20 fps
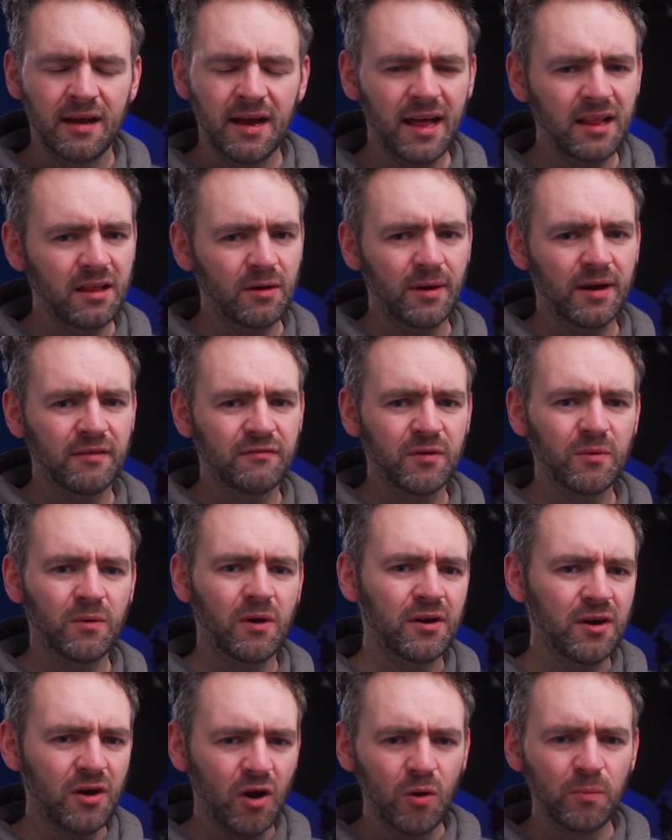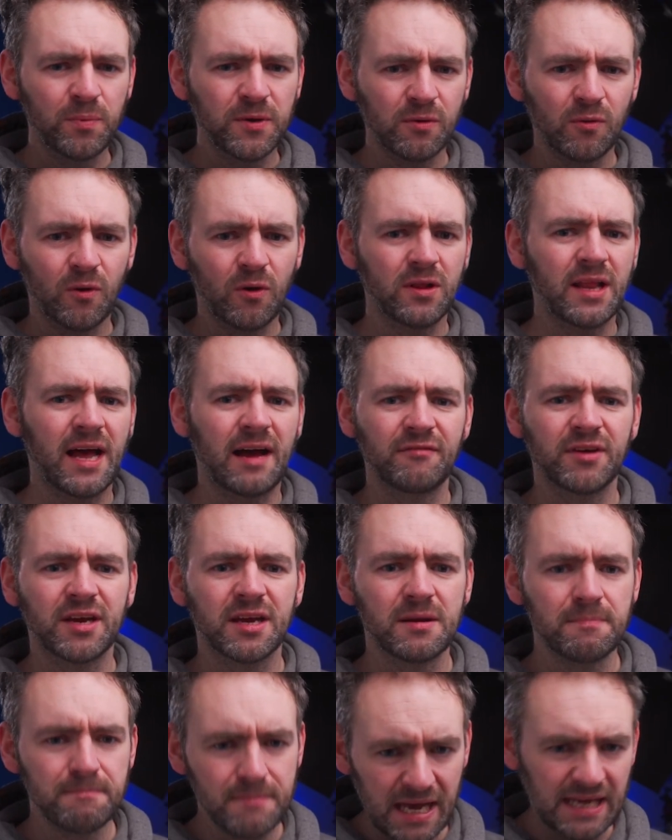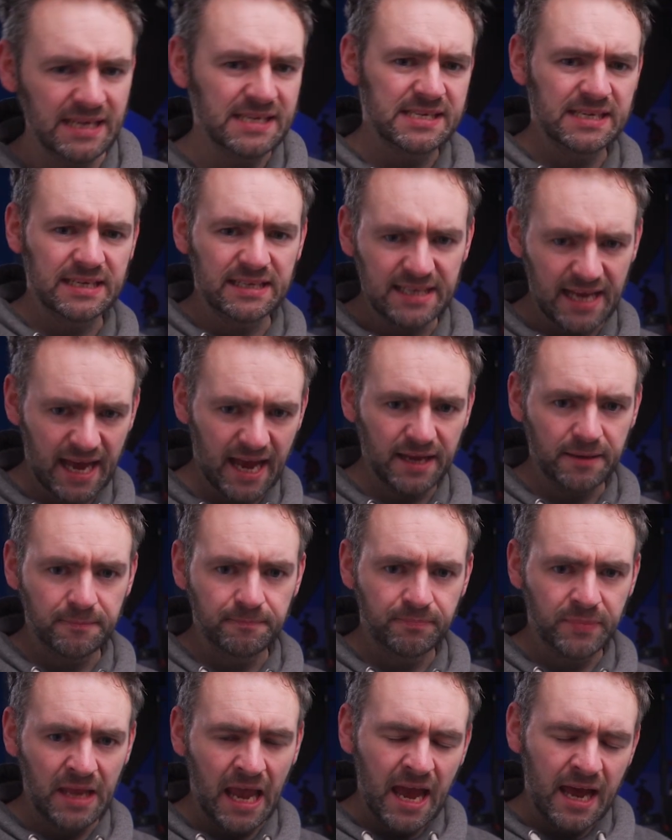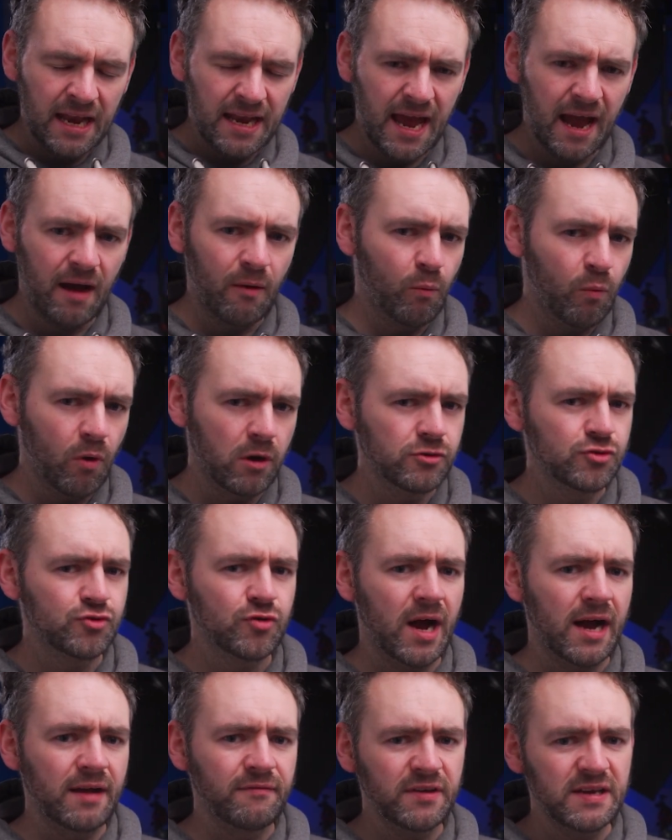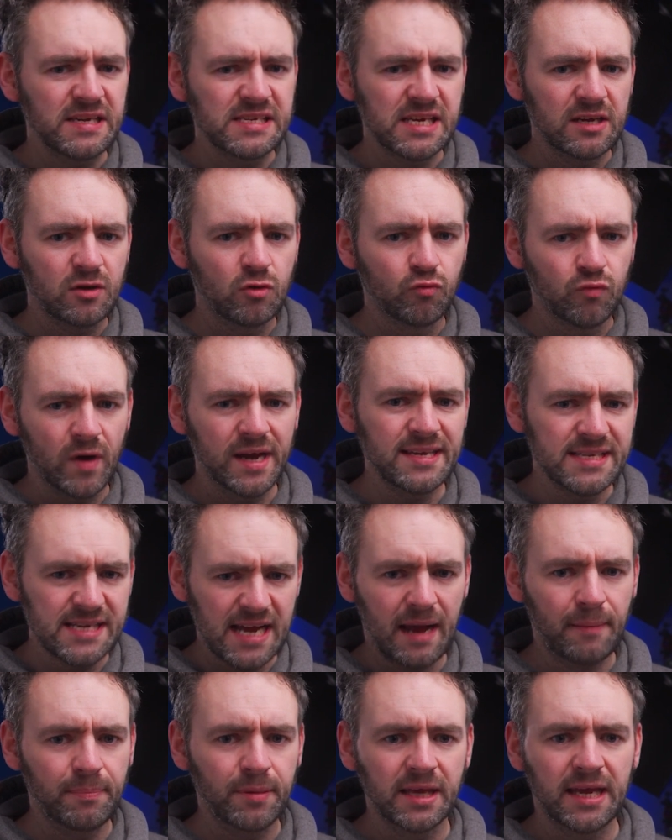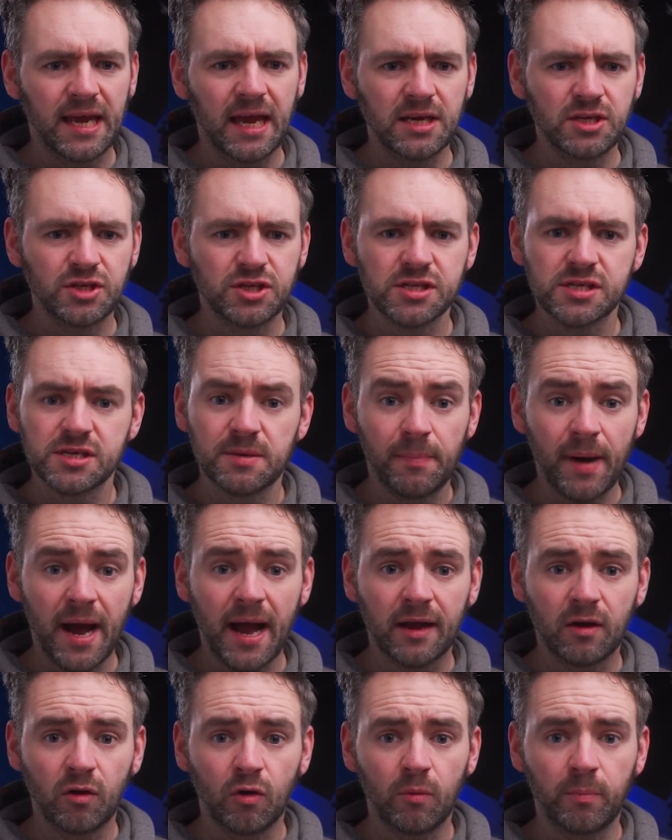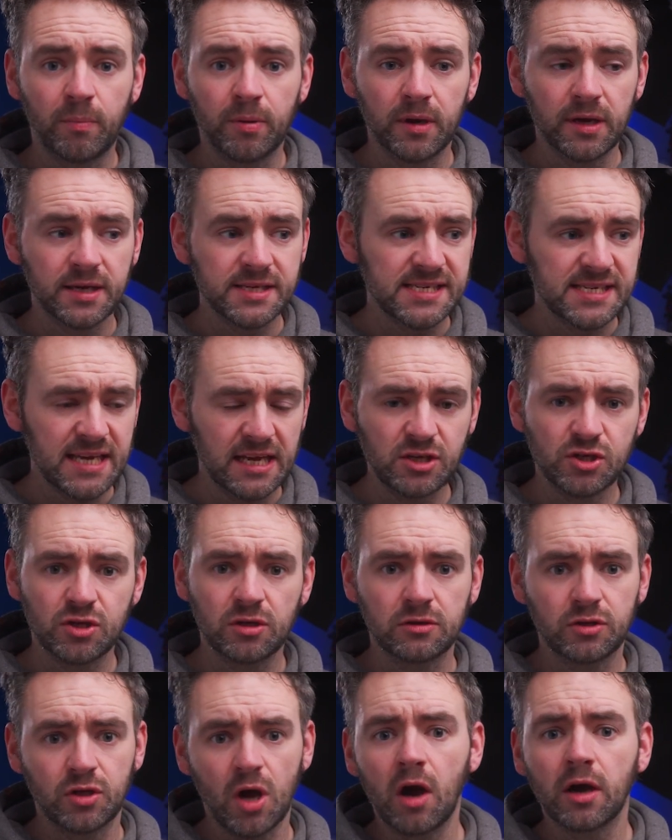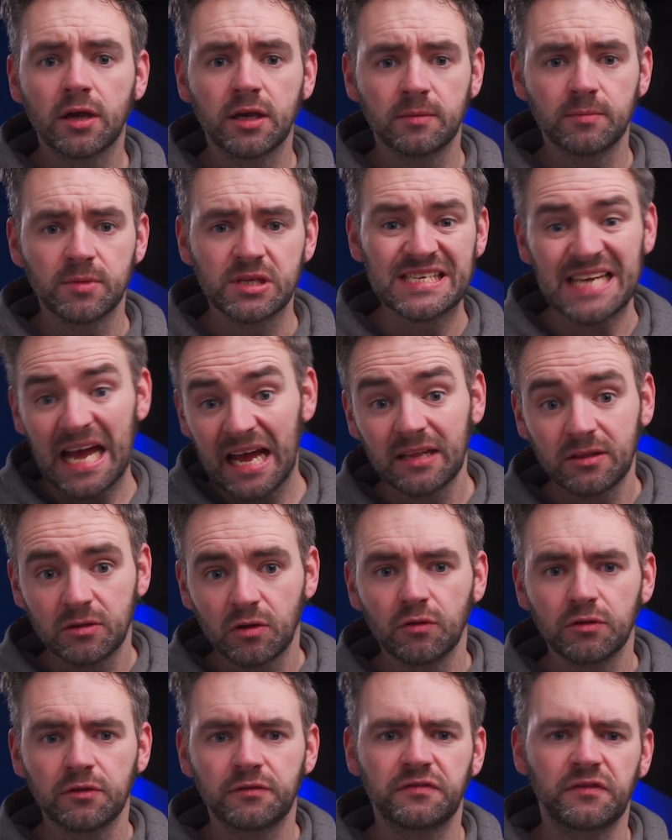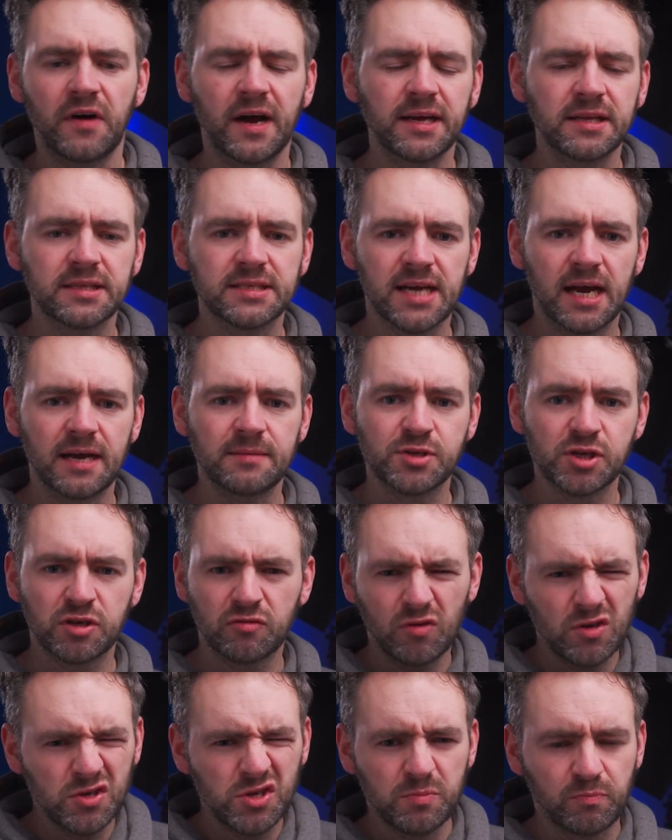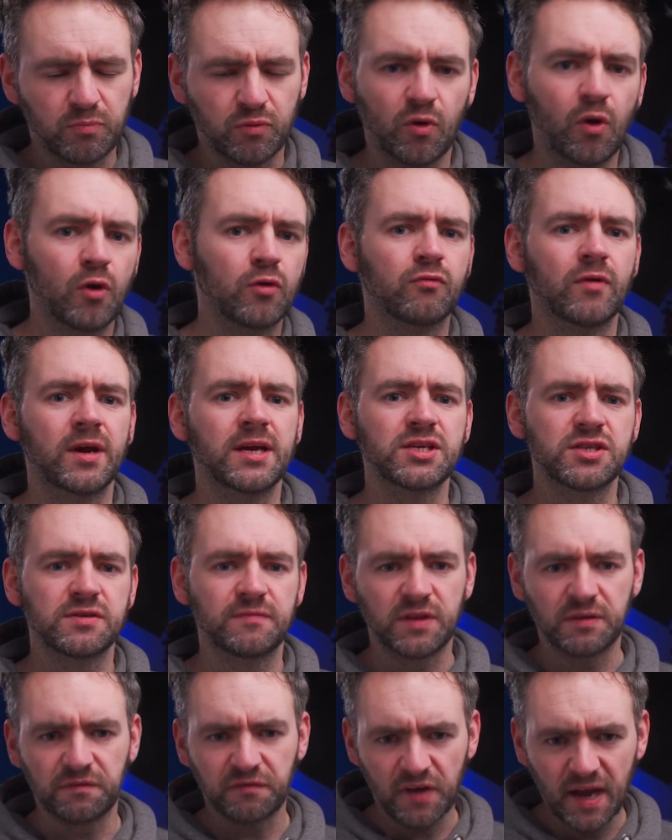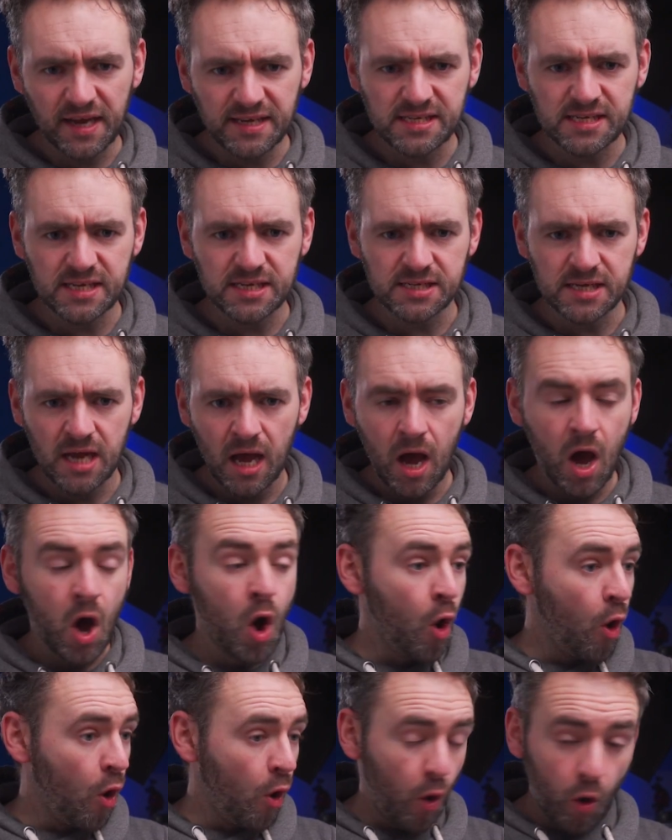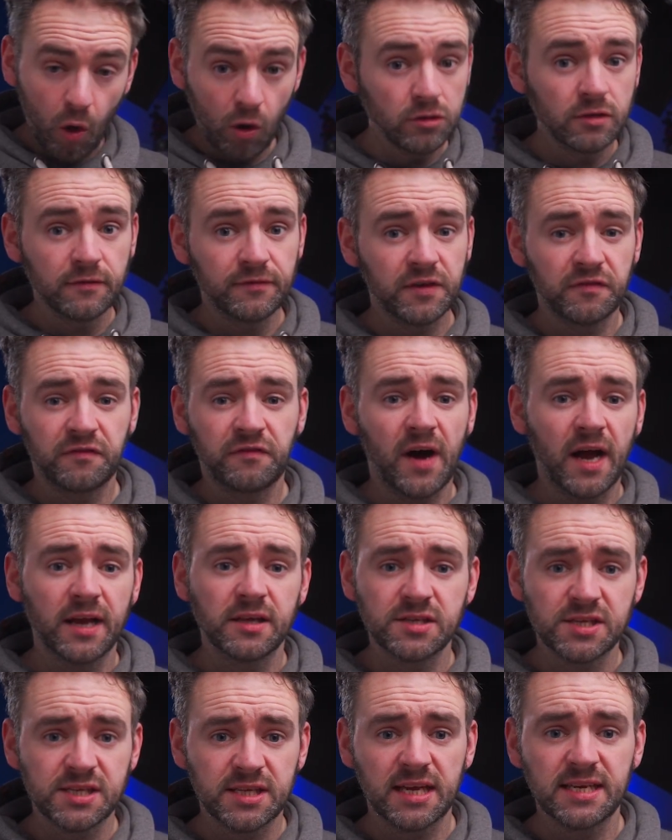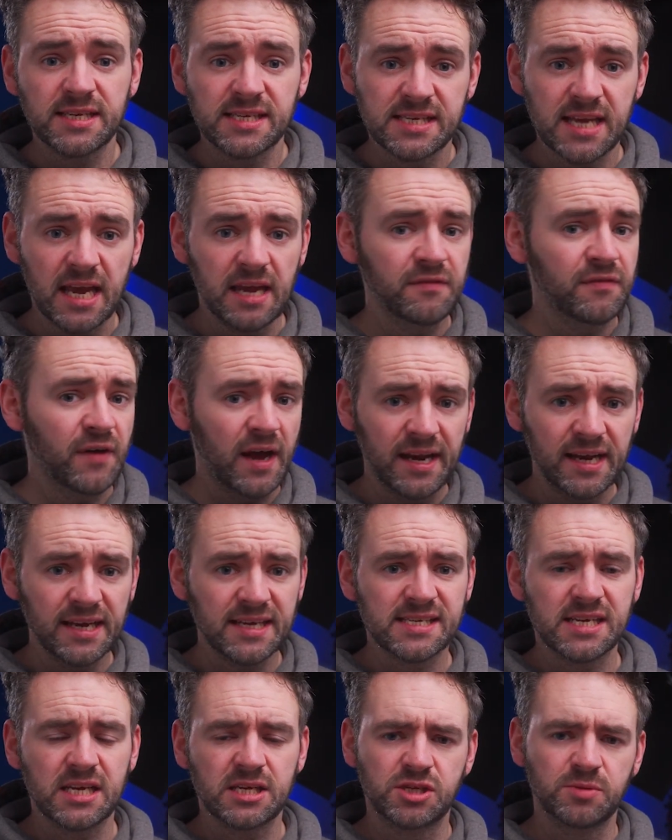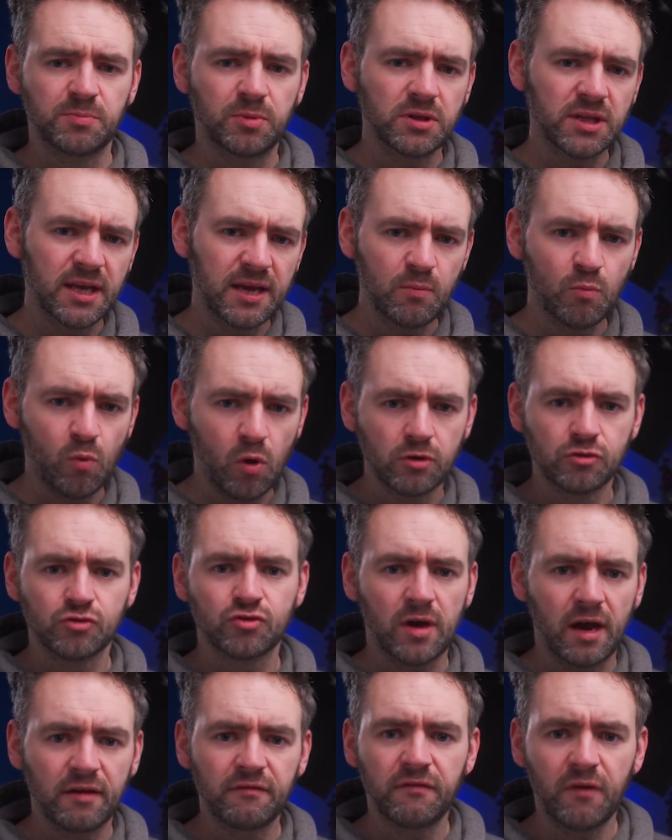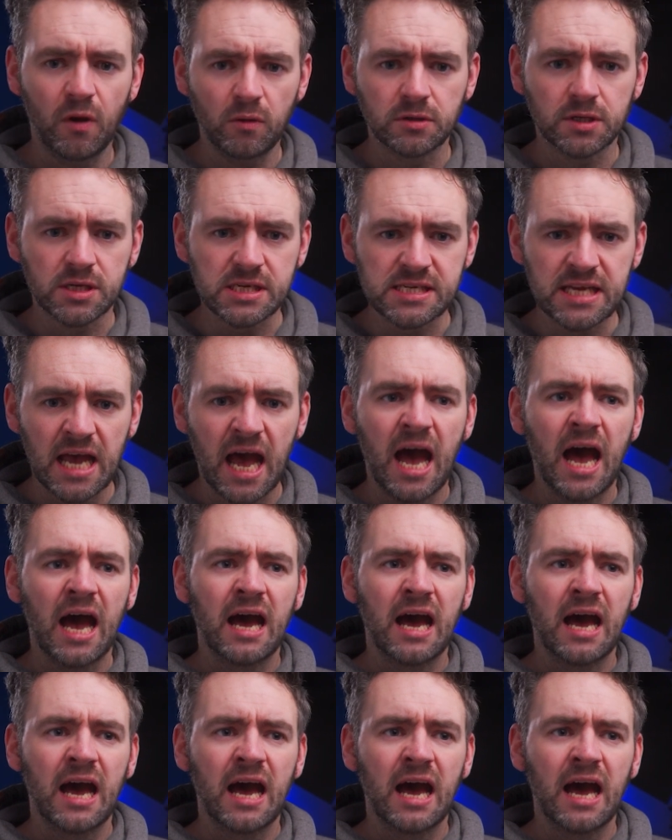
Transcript: Hello everyone, I hope you're all having an amazing day. Now, OneDrive is a great application to back up essential documents and other file types across a broad range of devices. All of your files stay safe and accessible in OneDrive folders,